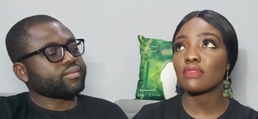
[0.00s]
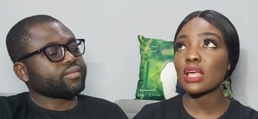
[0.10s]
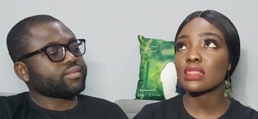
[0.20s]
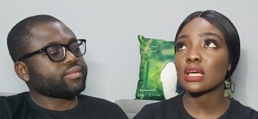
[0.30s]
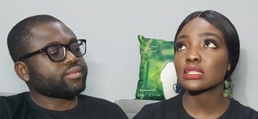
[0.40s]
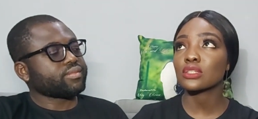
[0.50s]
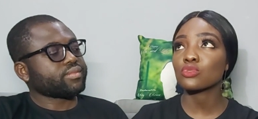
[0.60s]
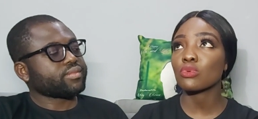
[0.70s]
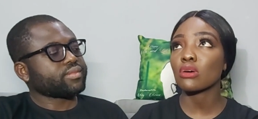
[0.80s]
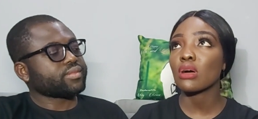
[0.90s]
Speaker 1: i've learned that
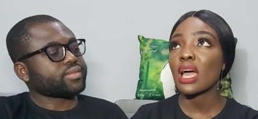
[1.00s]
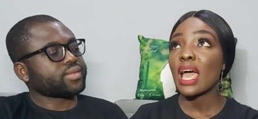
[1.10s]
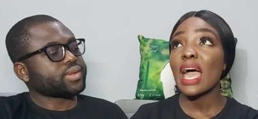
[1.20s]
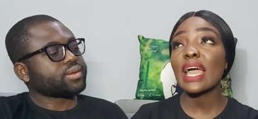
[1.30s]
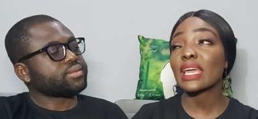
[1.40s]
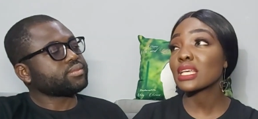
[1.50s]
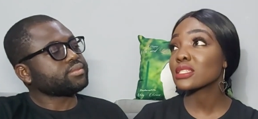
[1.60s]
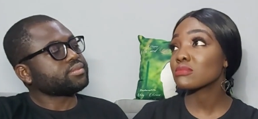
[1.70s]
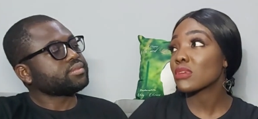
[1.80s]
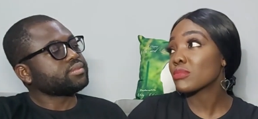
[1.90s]
as well i
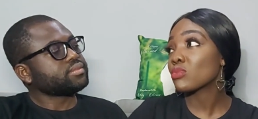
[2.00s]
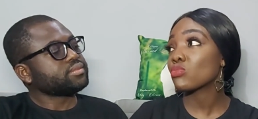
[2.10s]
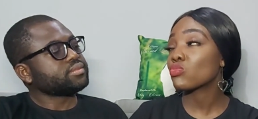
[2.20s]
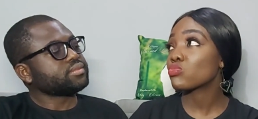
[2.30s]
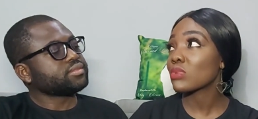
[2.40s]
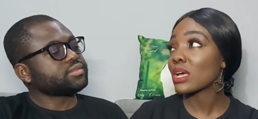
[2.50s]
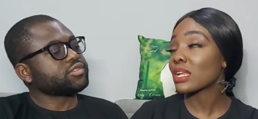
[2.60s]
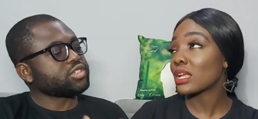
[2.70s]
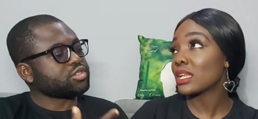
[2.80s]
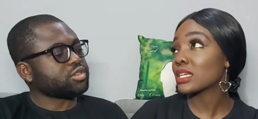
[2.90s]
guess maybe in
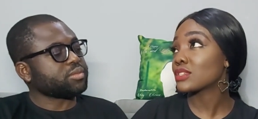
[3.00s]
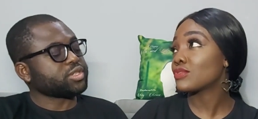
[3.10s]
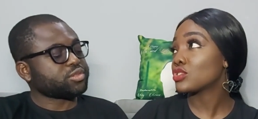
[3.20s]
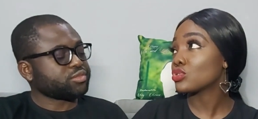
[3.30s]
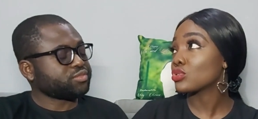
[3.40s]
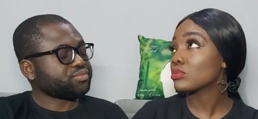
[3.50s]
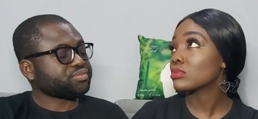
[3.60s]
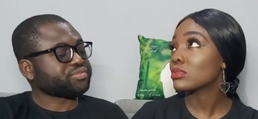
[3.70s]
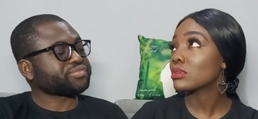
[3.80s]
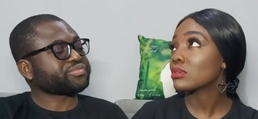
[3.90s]
our What's next video
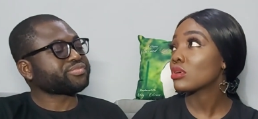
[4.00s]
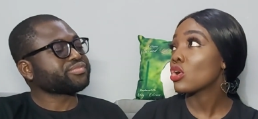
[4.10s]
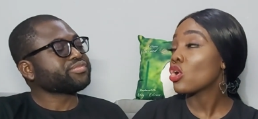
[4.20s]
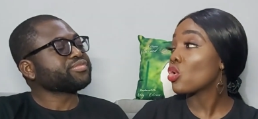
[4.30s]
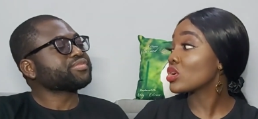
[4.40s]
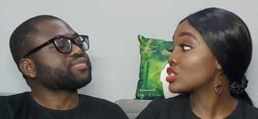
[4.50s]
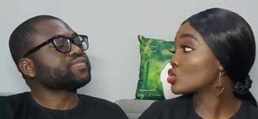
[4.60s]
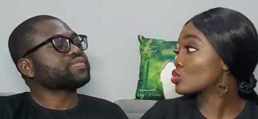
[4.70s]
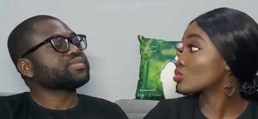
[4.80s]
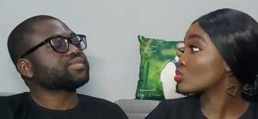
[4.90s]
or is
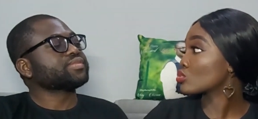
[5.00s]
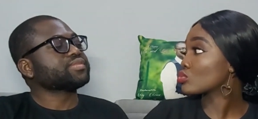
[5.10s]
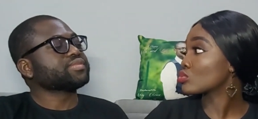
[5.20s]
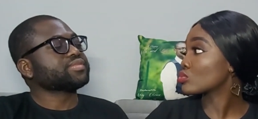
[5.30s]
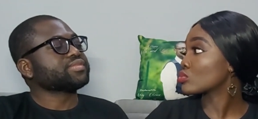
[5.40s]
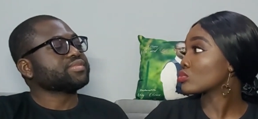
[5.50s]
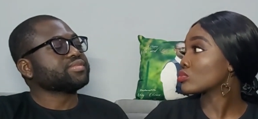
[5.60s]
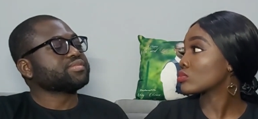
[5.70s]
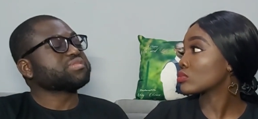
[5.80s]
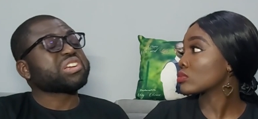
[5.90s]
it two two?
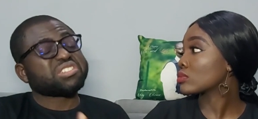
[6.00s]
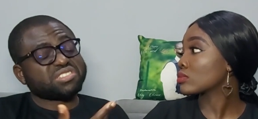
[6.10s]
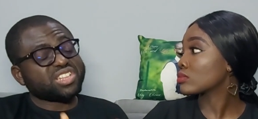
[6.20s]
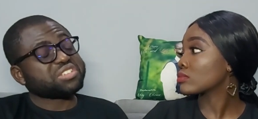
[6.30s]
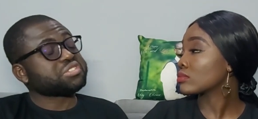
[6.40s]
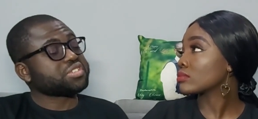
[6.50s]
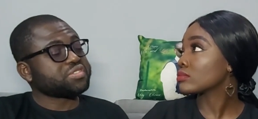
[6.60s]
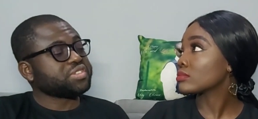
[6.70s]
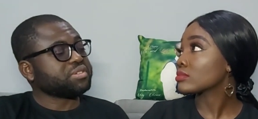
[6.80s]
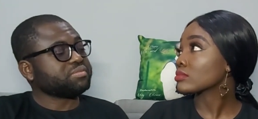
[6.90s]
Speaker 2: Just let's just
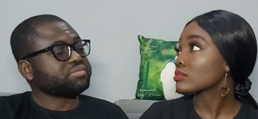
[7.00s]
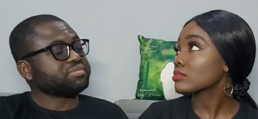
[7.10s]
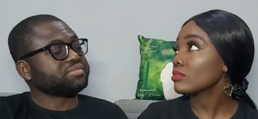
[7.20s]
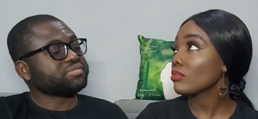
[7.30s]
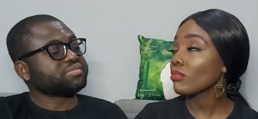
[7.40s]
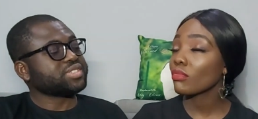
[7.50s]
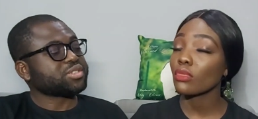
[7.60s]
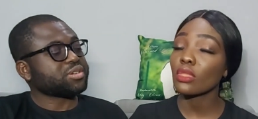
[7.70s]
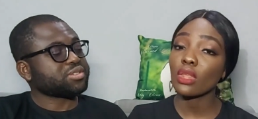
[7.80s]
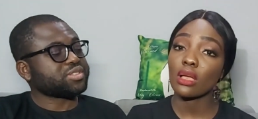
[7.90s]
give them. It's
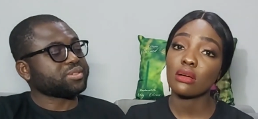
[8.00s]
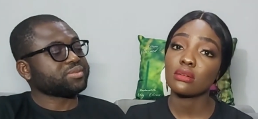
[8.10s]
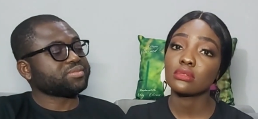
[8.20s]
us now.